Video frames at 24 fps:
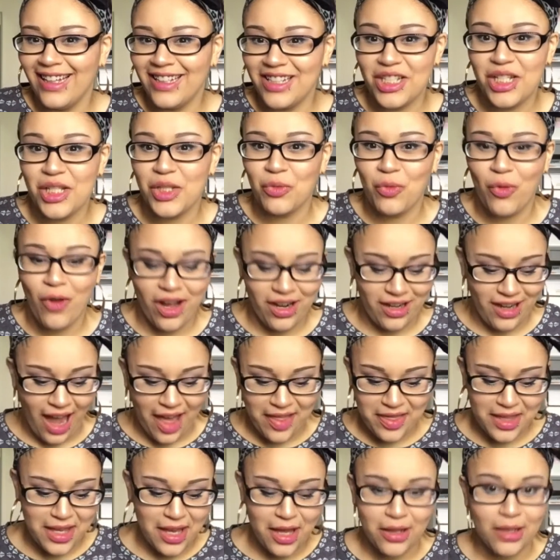Just one,
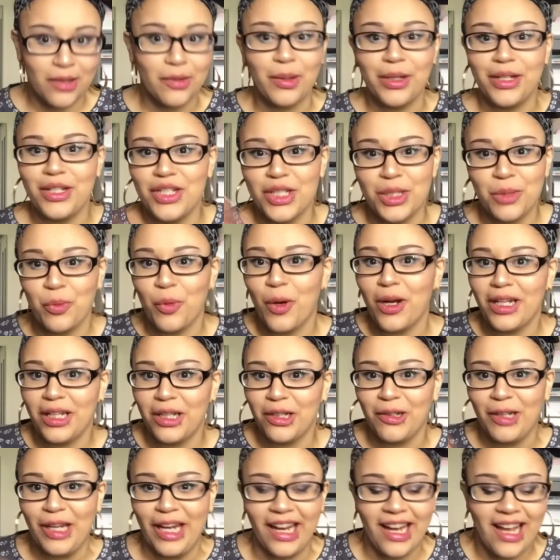not the other one, just one
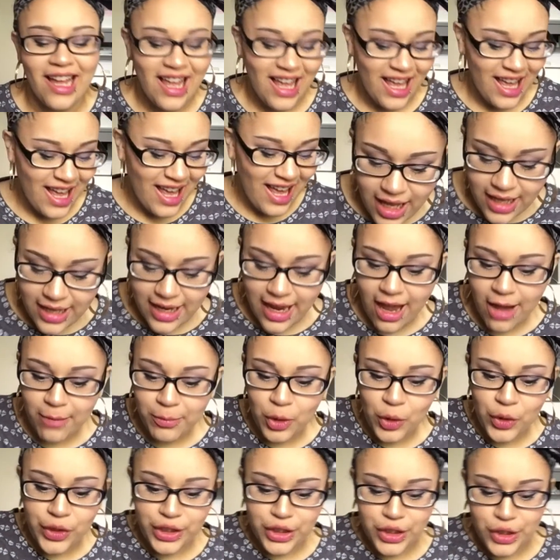earring. Now I'm
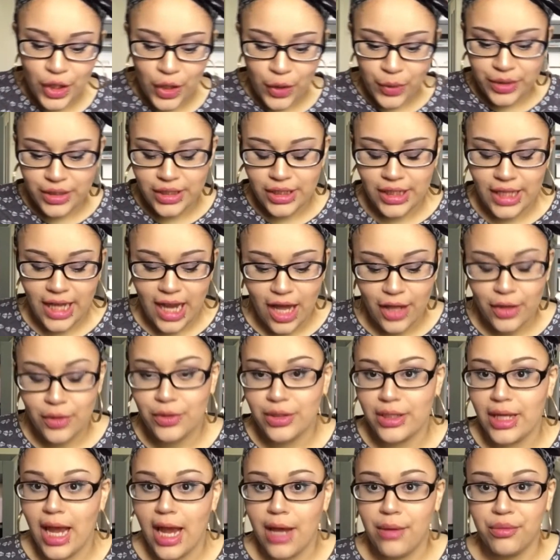going to go into the other
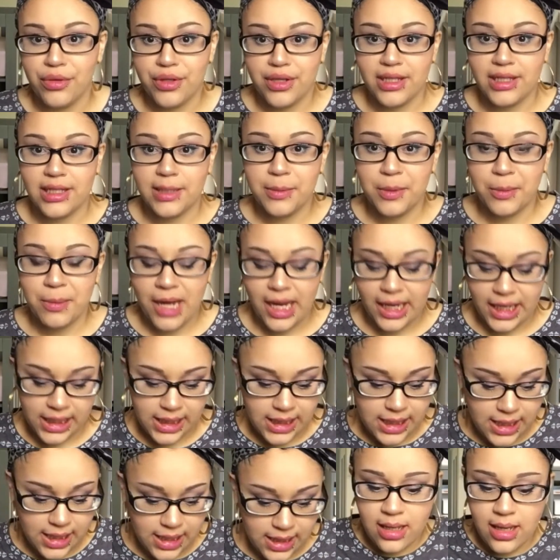side where the zipper
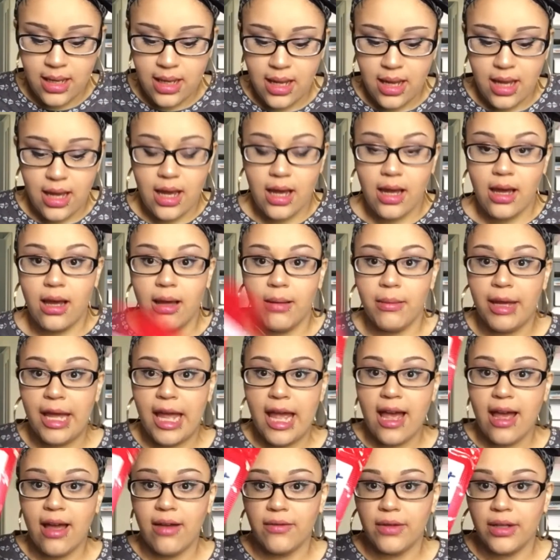pocket is. I
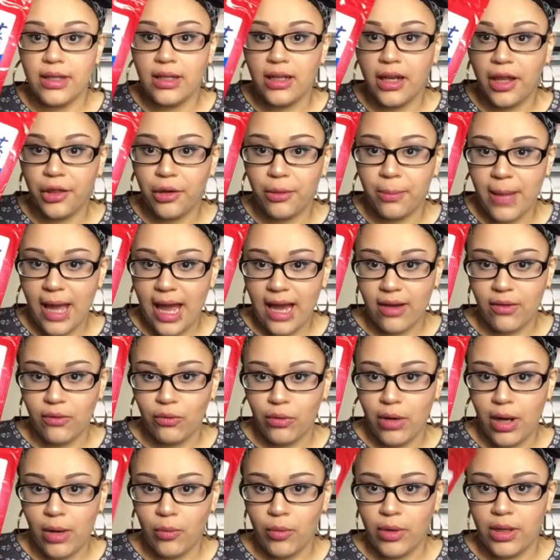have another pack of
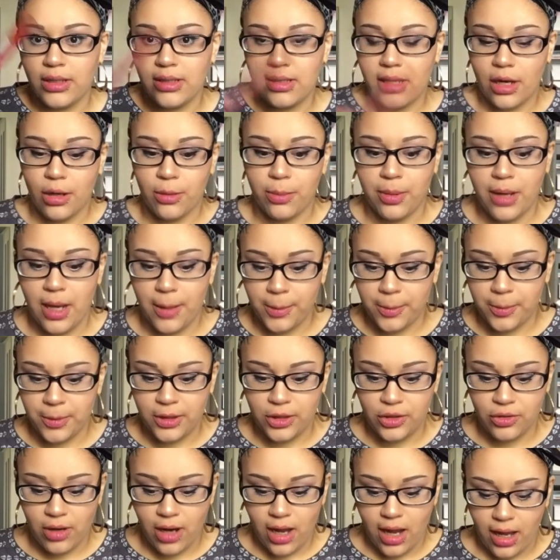wet ones that are probably
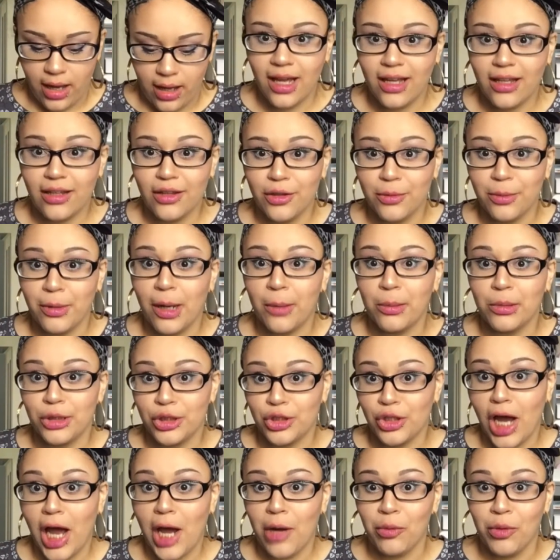dry. They're probably
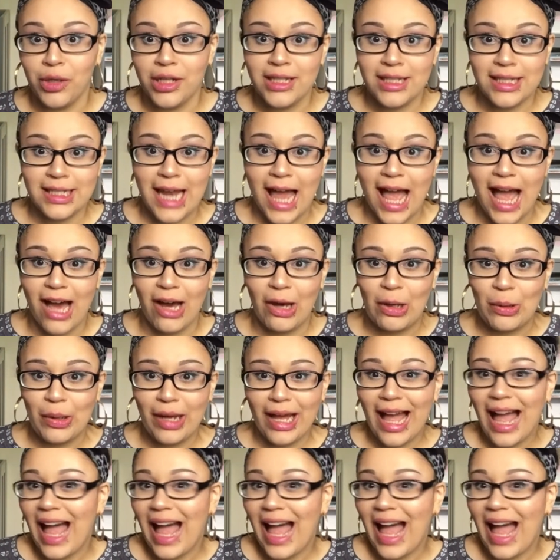dry ones now.